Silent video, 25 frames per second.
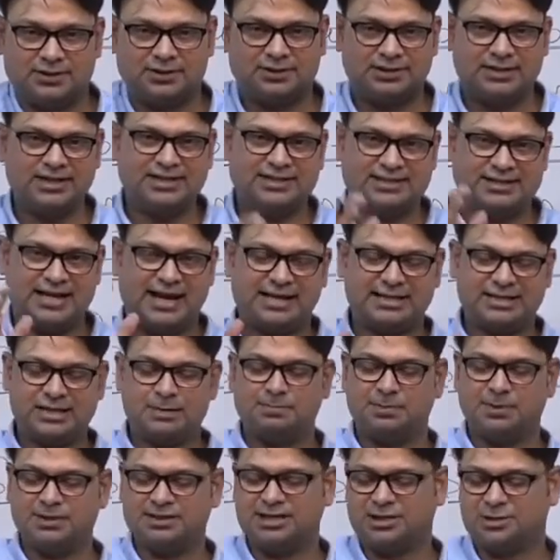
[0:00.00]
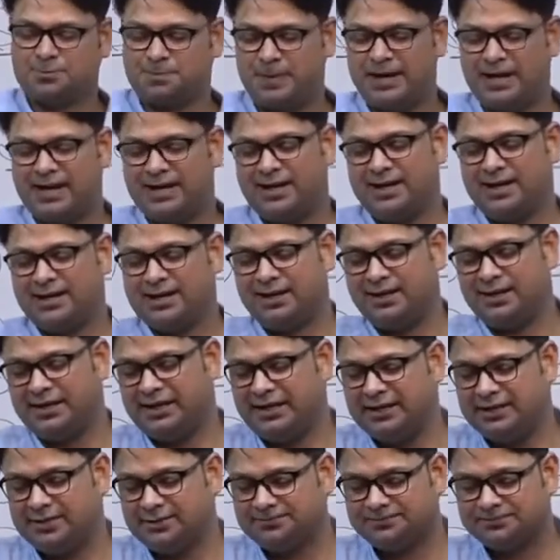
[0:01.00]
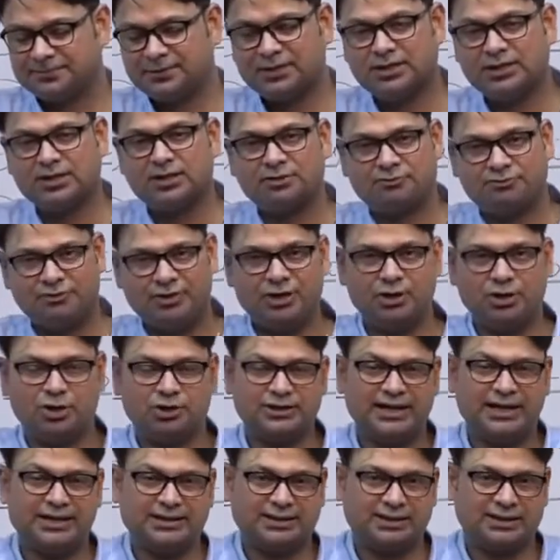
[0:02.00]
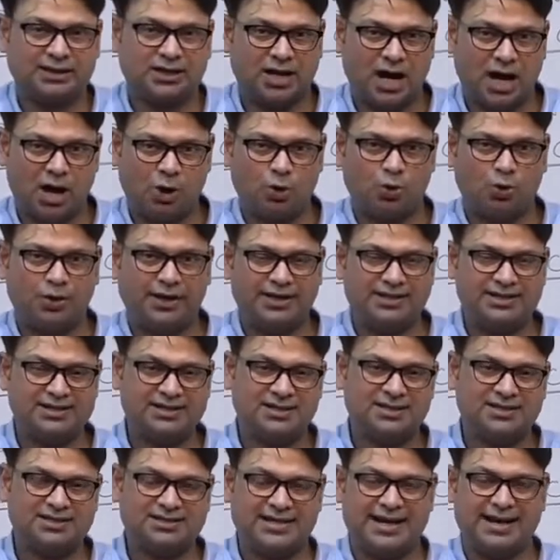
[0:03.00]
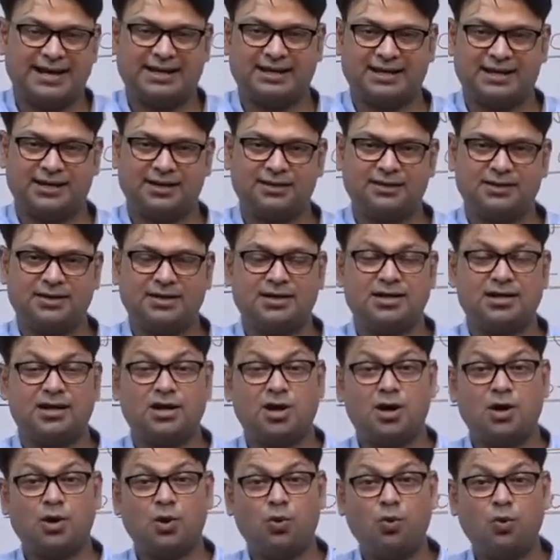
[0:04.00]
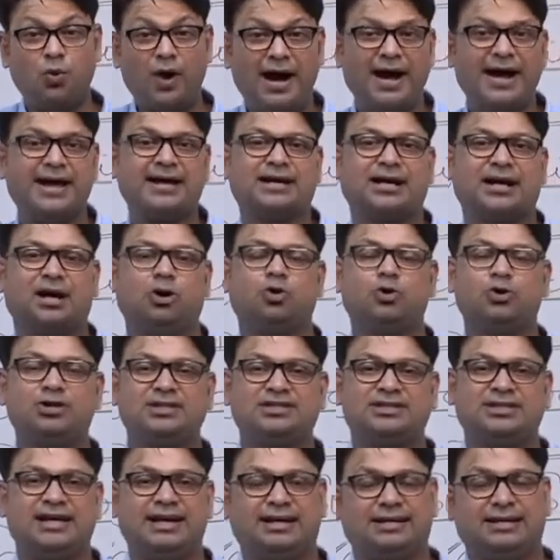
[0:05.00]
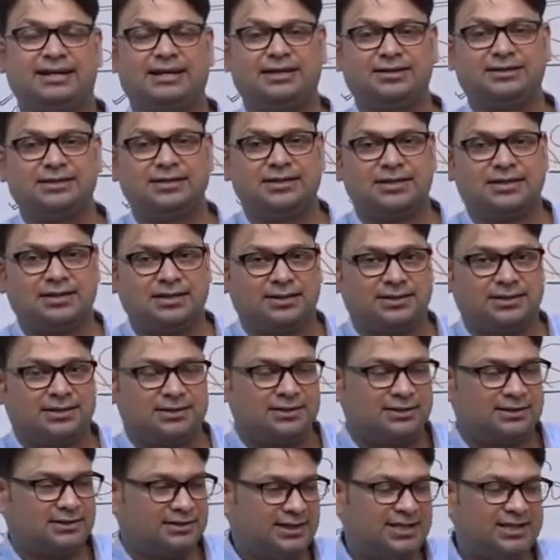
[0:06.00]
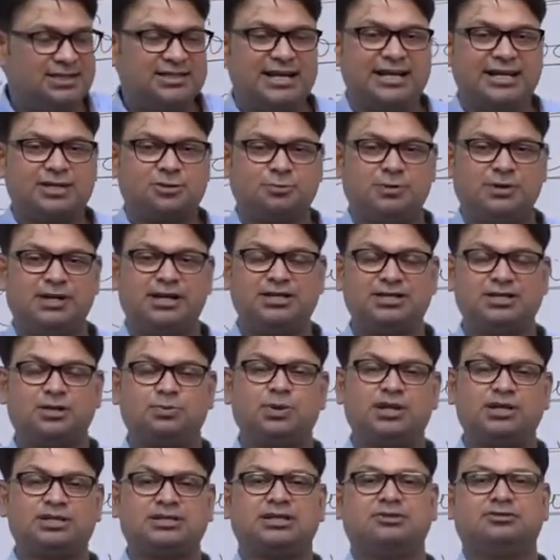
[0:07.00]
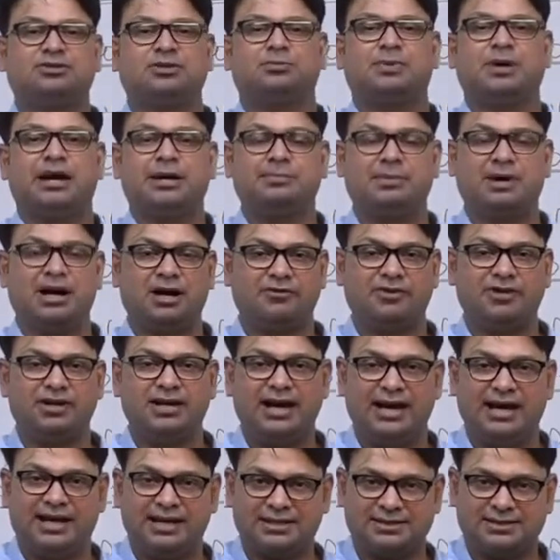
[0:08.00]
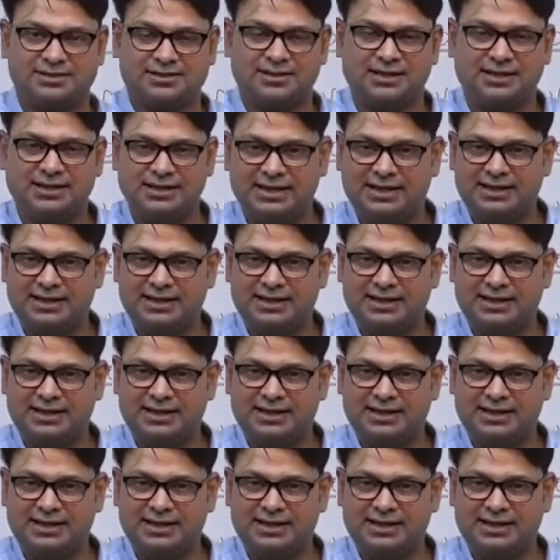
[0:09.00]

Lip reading: This example, just pay a little heed. We know that cow is sacred. Why cow is sacred? This explanation was given by Marvin Harris.